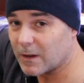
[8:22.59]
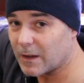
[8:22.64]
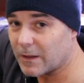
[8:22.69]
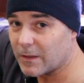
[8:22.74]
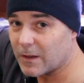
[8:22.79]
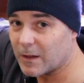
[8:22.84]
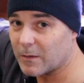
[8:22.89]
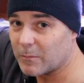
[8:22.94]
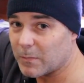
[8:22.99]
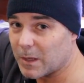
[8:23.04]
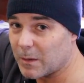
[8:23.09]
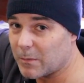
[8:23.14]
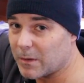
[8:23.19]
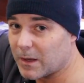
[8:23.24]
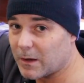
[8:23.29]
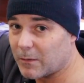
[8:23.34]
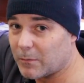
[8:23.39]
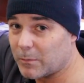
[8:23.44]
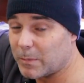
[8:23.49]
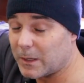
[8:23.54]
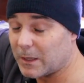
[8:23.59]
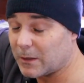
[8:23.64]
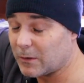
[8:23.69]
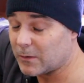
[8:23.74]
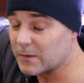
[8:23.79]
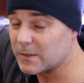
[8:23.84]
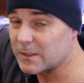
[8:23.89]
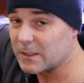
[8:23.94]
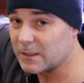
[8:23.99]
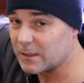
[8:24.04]
I thought maybe I'd be
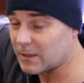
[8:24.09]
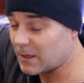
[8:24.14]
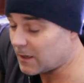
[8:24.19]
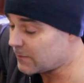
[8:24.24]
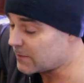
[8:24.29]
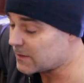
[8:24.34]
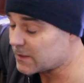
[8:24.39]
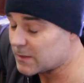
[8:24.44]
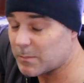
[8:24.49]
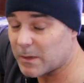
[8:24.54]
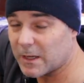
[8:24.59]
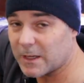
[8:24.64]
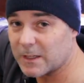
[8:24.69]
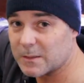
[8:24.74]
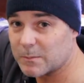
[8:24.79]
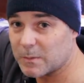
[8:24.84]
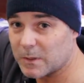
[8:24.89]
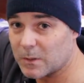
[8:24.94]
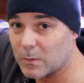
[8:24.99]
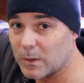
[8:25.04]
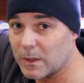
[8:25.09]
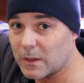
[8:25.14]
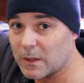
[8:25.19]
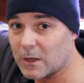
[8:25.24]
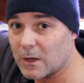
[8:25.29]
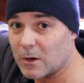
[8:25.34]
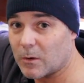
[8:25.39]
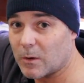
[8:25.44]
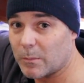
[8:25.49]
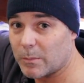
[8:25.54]
losing oven space between
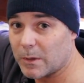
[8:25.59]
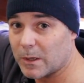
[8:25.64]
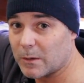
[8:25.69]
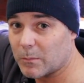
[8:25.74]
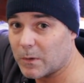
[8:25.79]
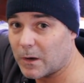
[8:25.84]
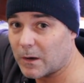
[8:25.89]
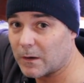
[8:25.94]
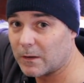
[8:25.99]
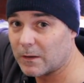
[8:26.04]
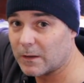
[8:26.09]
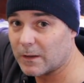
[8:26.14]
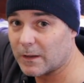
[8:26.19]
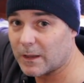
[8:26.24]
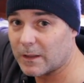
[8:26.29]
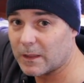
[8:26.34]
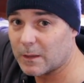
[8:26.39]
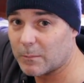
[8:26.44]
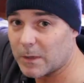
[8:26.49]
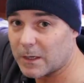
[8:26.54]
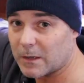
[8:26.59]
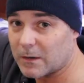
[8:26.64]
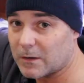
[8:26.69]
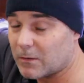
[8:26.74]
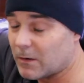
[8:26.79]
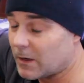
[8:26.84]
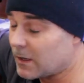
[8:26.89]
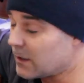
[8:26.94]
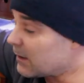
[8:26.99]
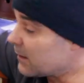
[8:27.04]
the Caribbean model and the
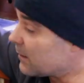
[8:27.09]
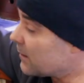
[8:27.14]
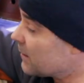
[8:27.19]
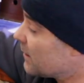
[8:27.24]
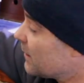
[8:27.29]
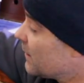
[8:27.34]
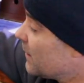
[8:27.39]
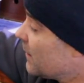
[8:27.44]
Mediterranean.